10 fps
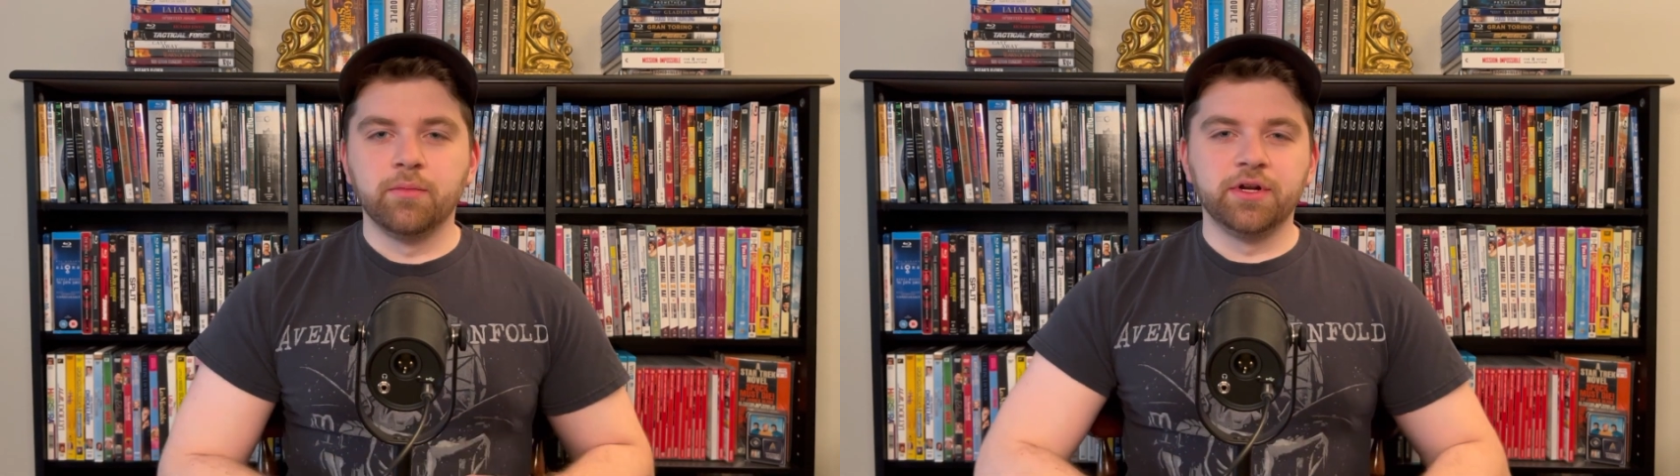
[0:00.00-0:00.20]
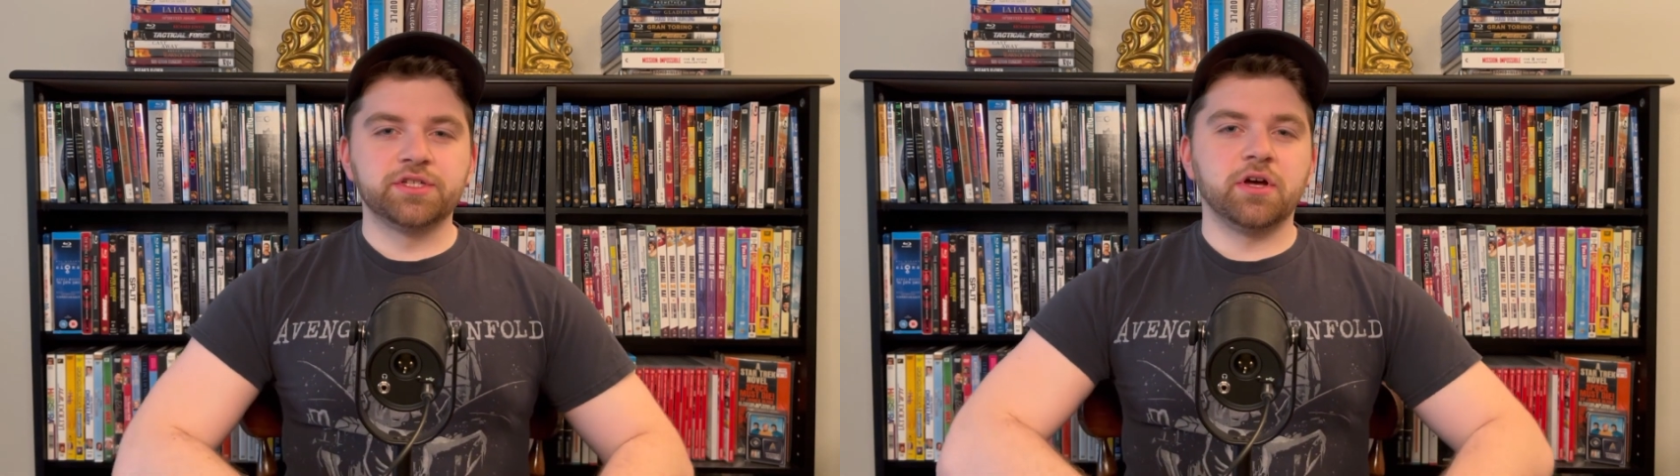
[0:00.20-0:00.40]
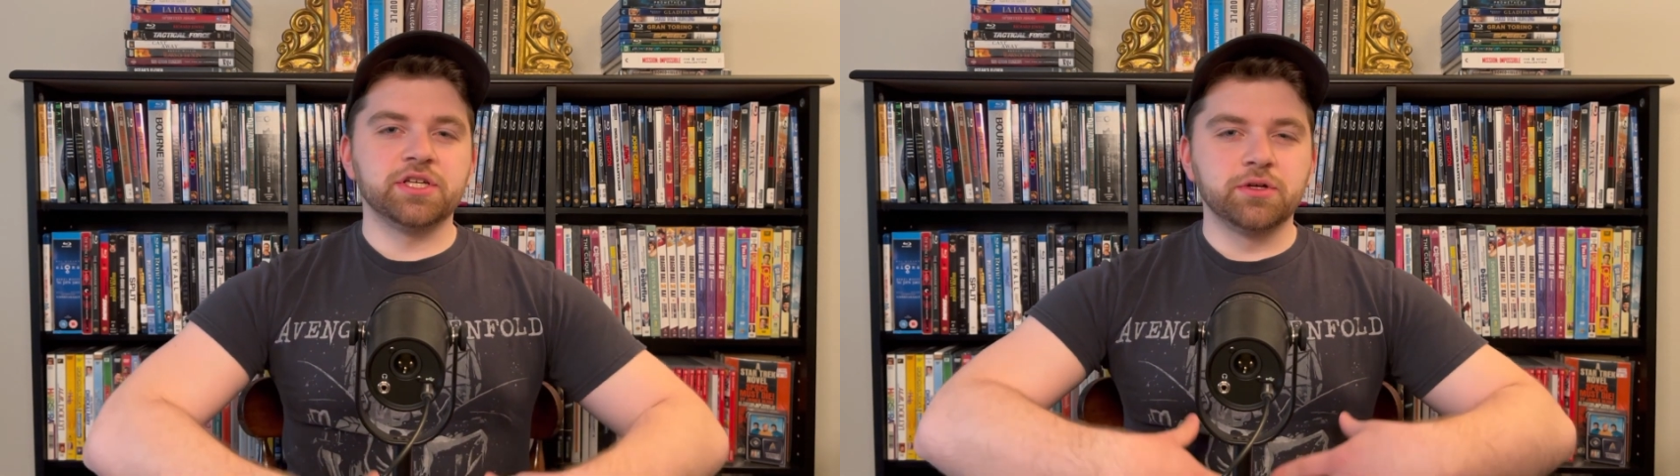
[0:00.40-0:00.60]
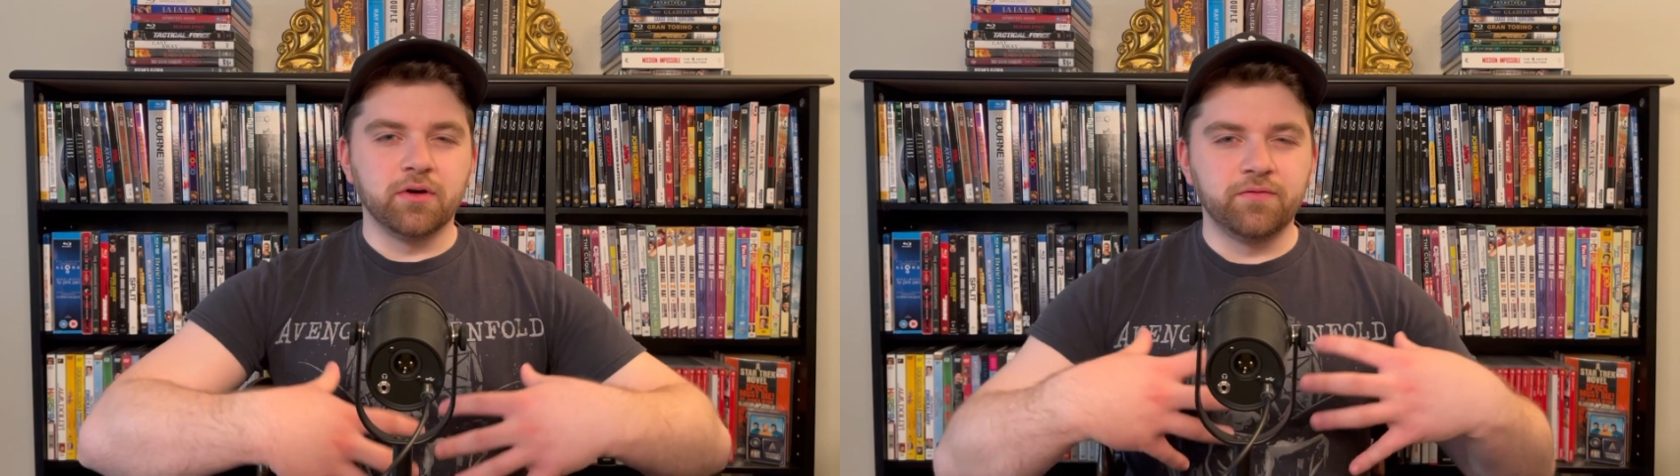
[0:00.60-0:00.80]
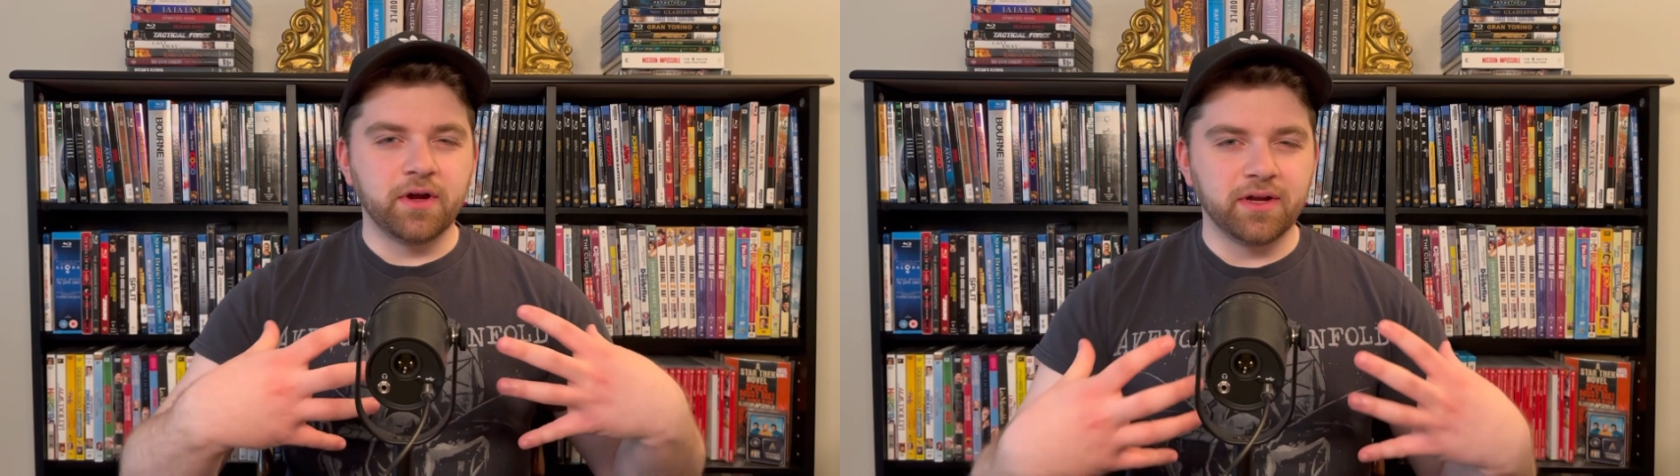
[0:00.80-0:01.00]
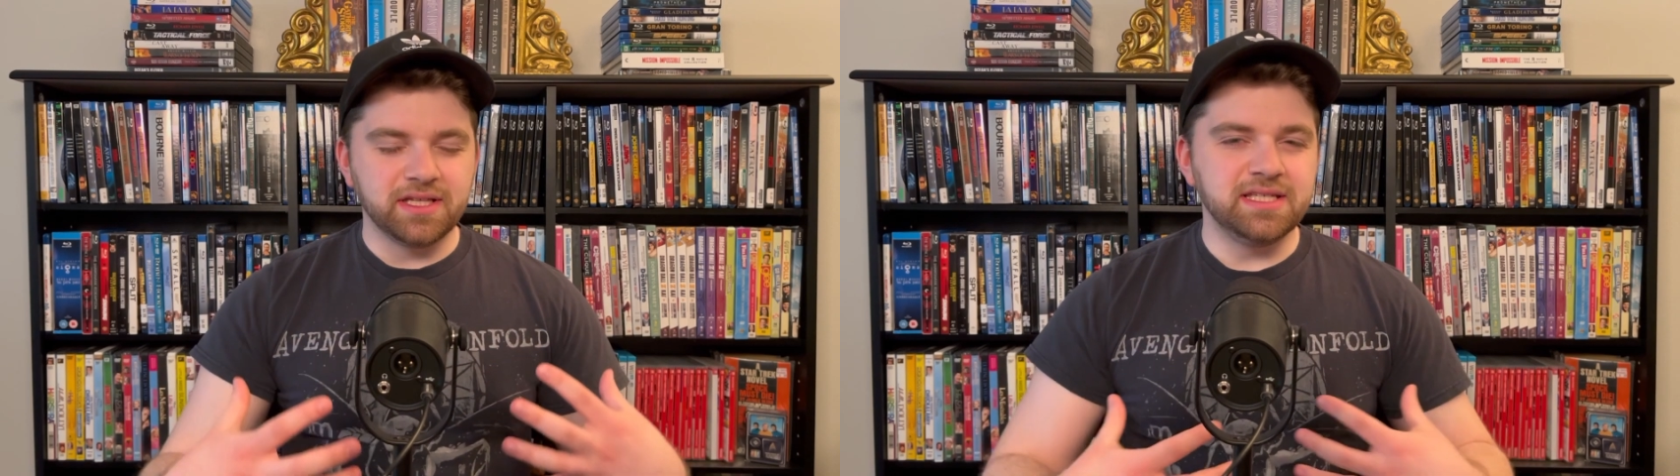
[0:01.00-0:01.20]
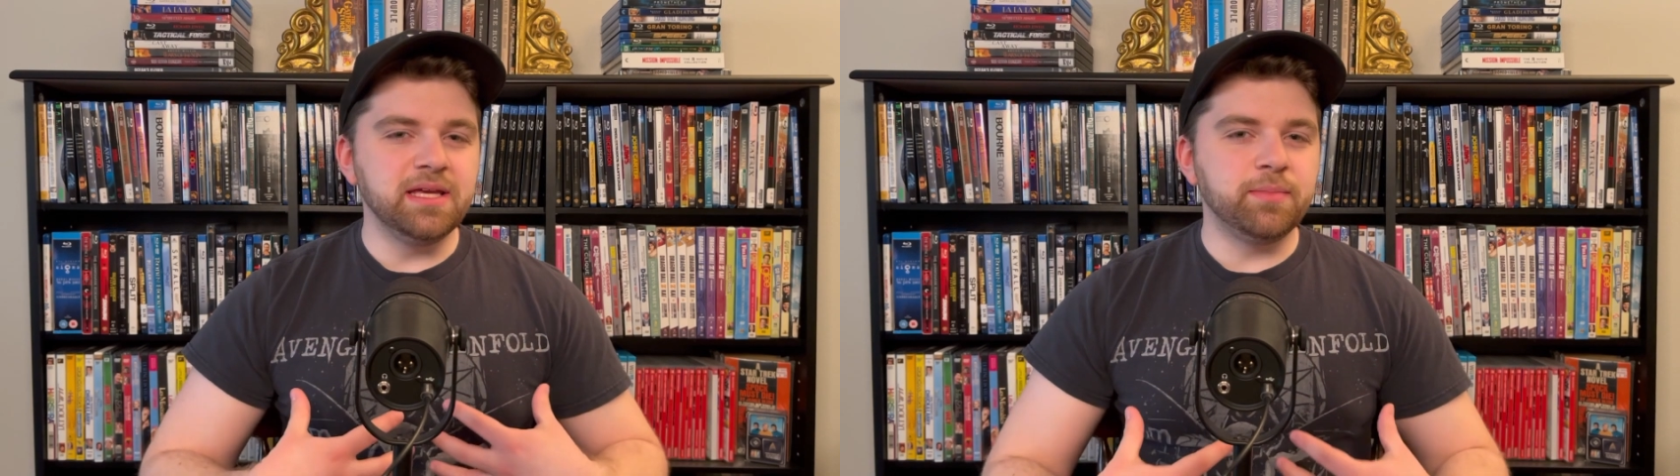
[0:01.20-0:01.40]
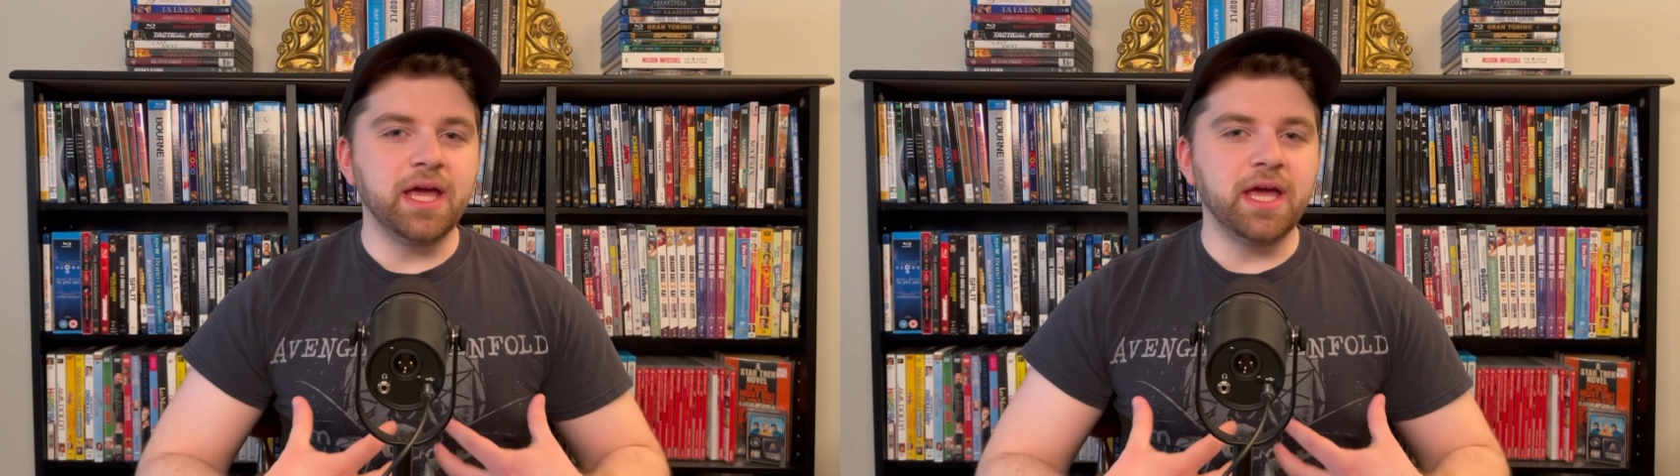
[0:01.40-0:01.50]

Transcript: but it's also a very deep